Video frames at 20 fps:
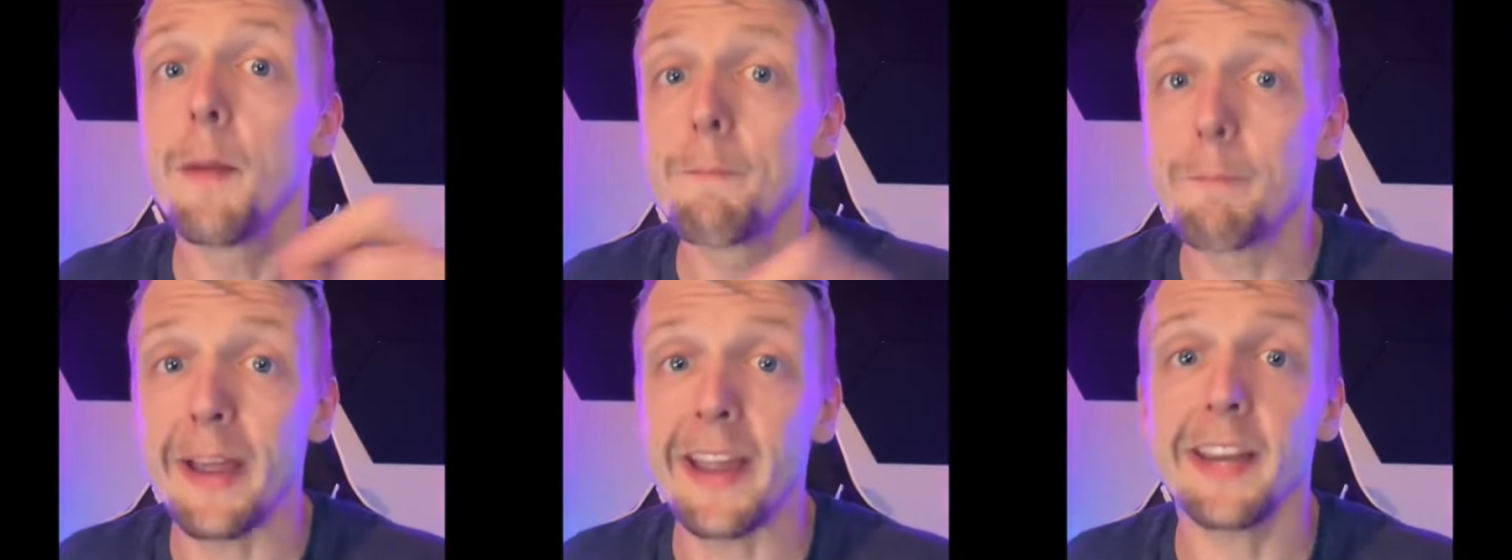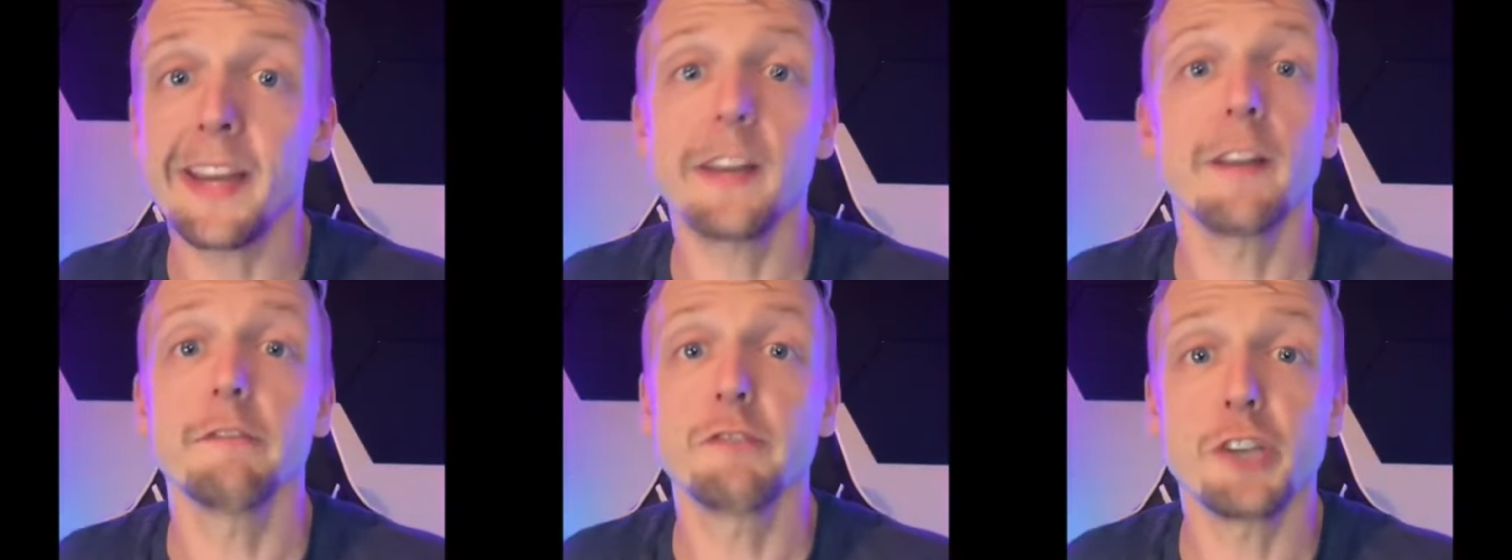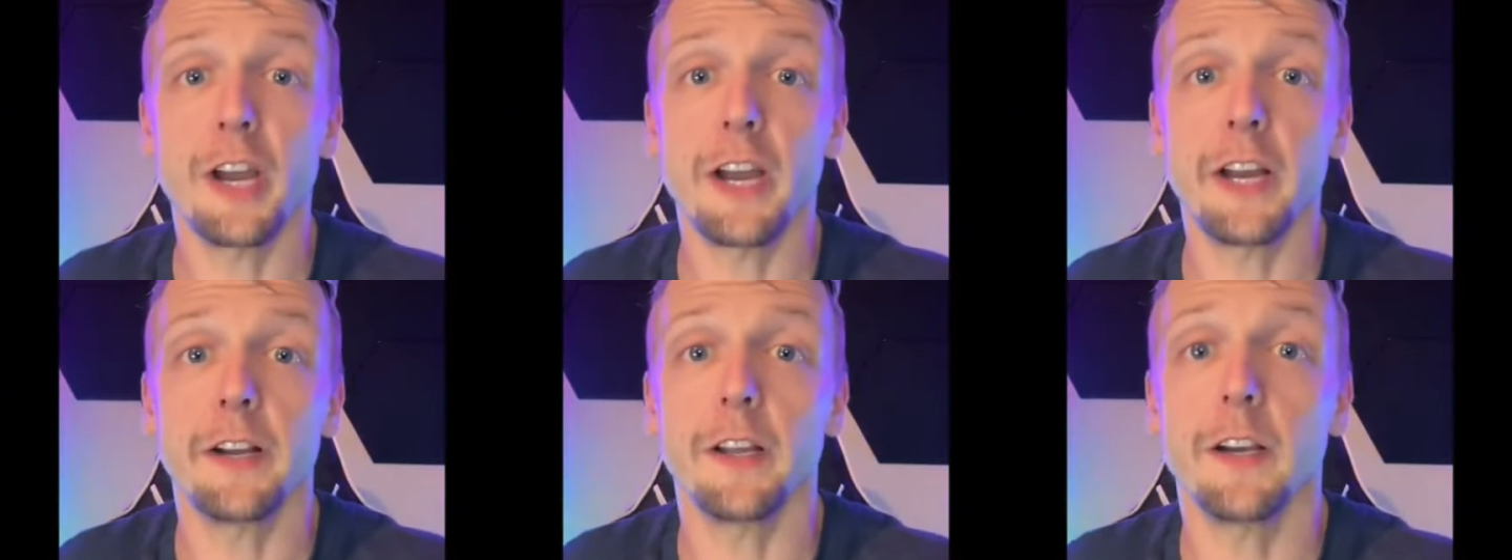Bank of
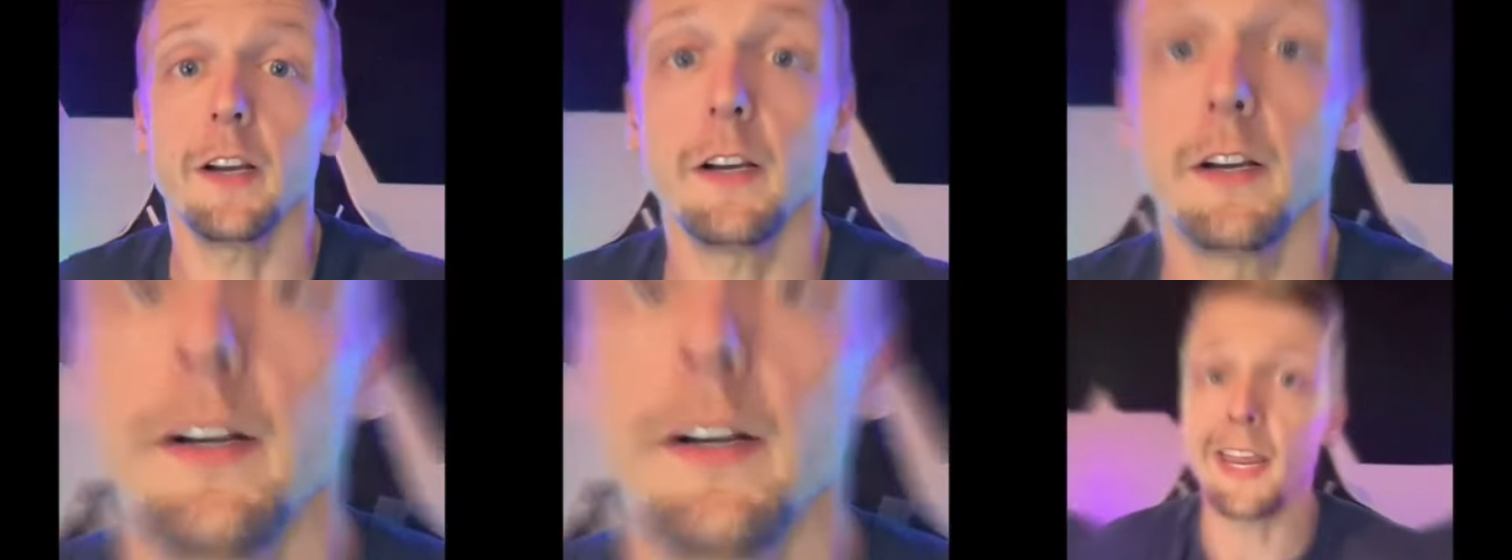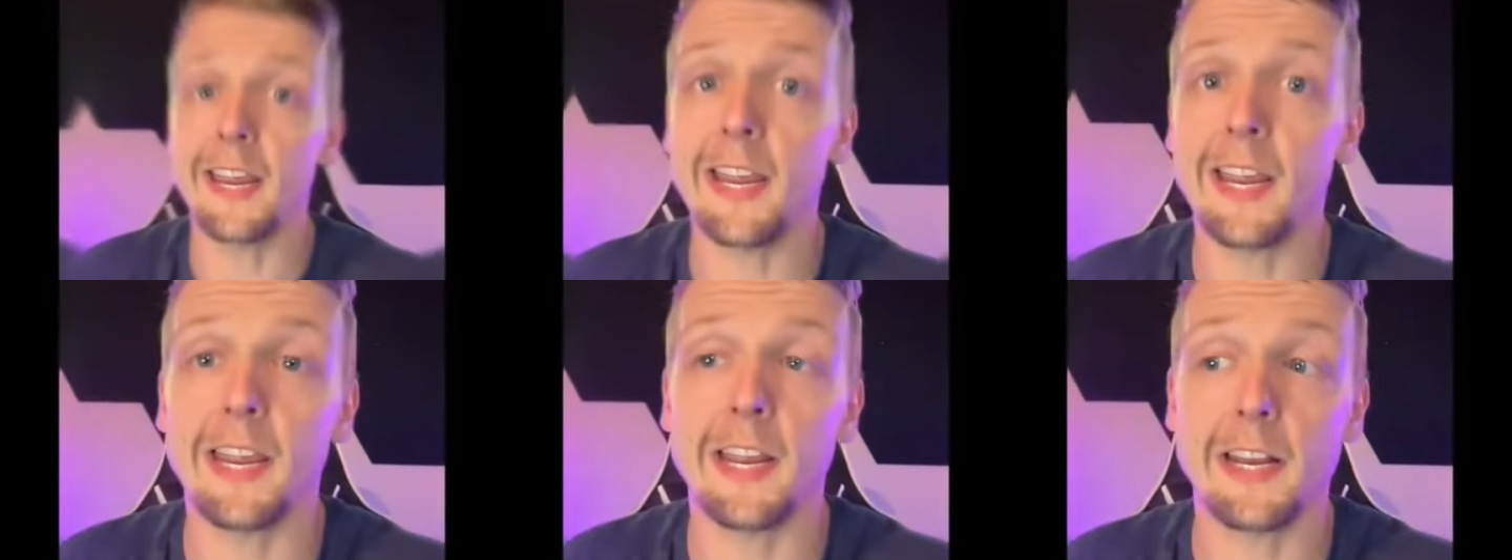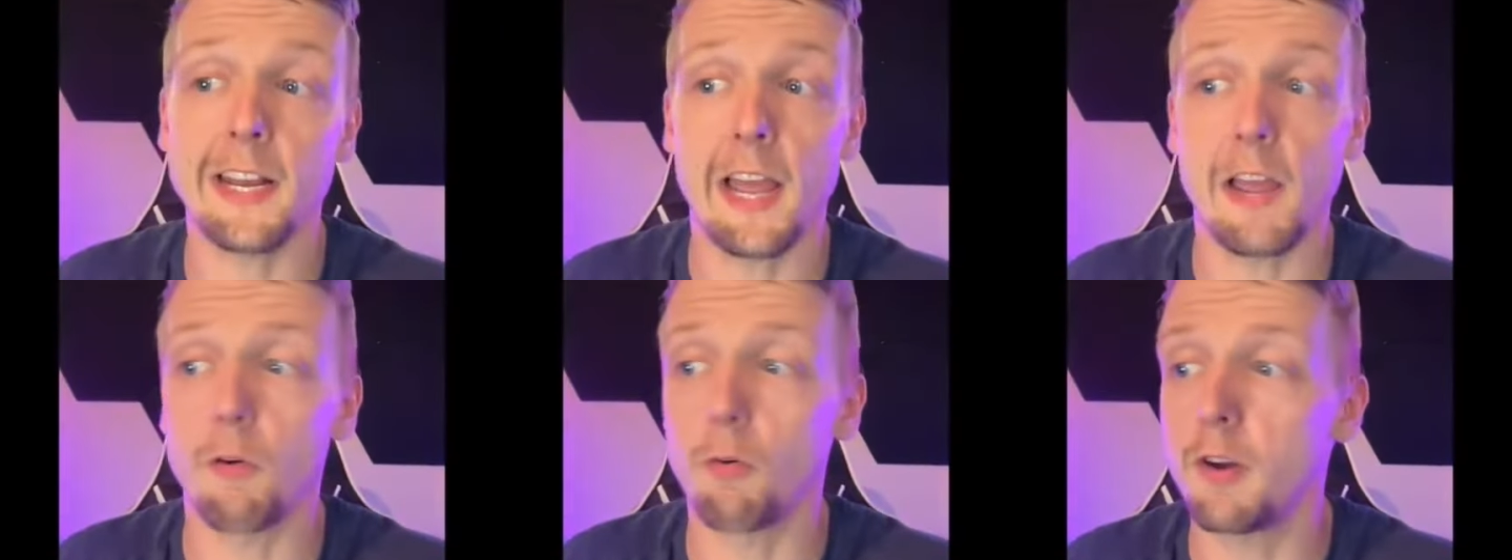China.
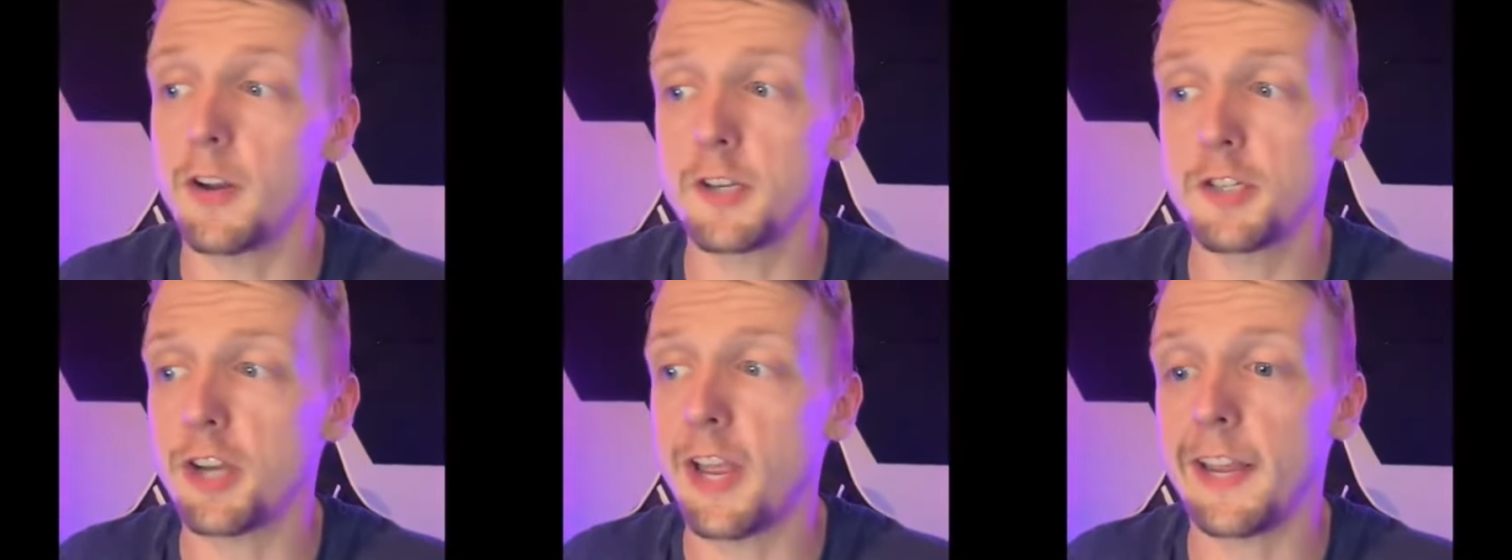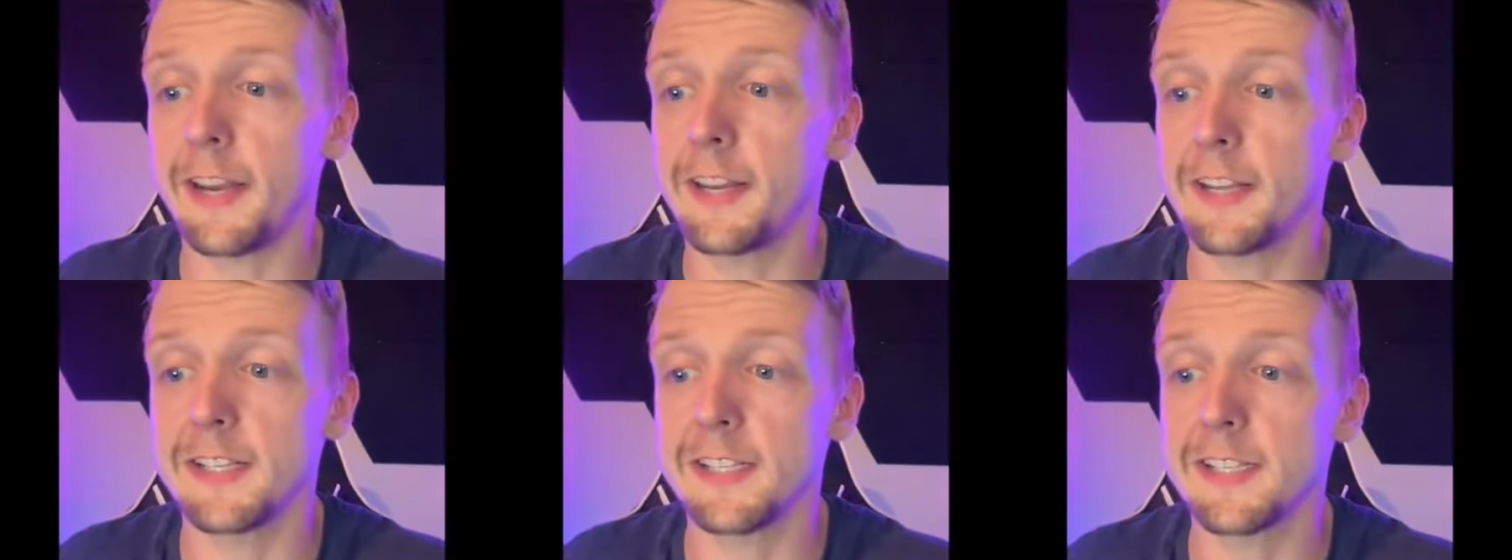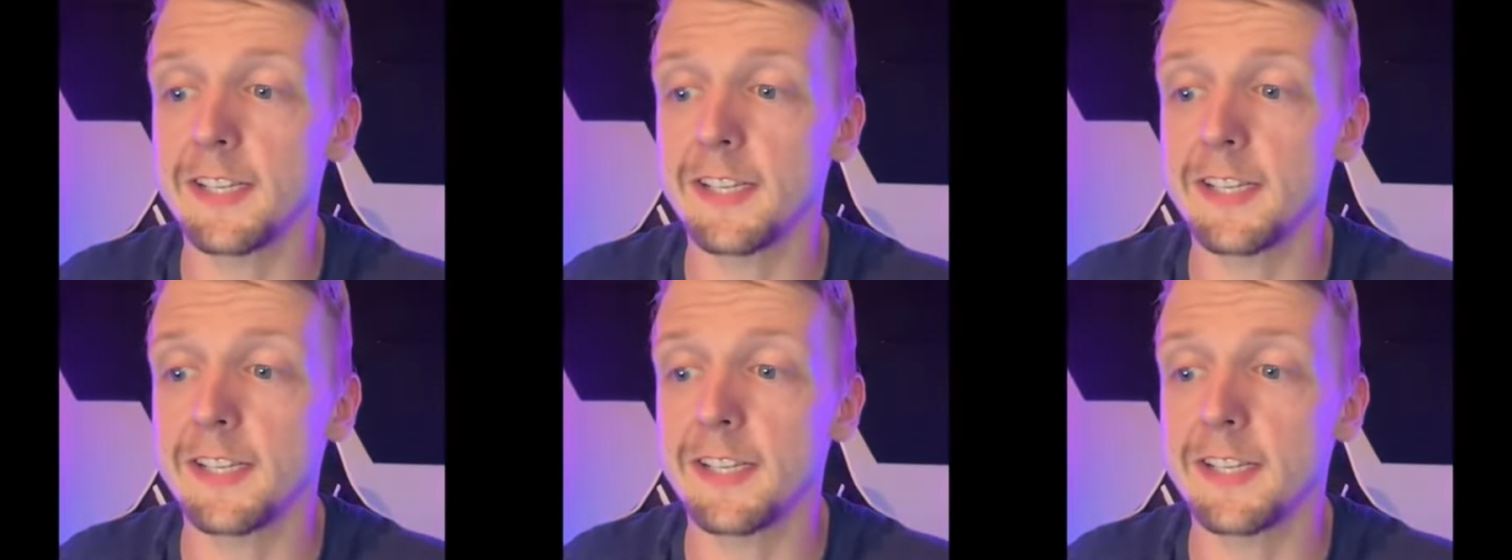And I wish I could